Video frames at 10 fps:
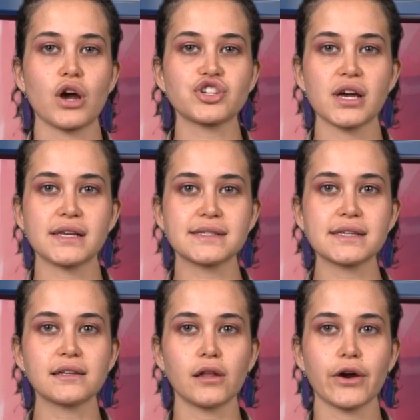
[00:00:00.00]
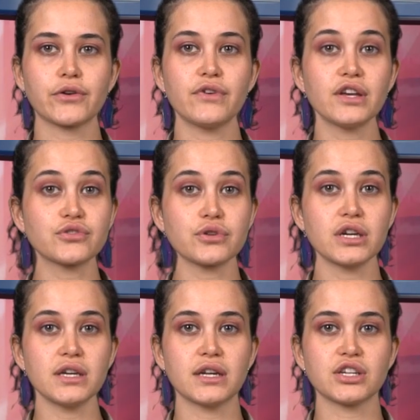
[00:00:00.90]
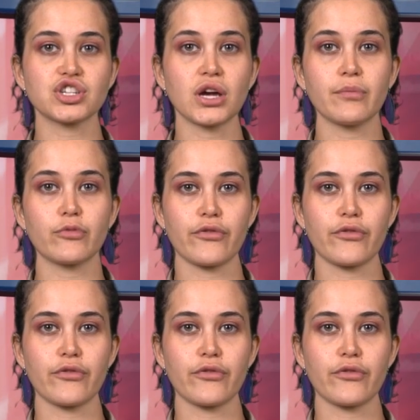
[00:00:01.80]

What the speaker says: Russia has declared victory in a sham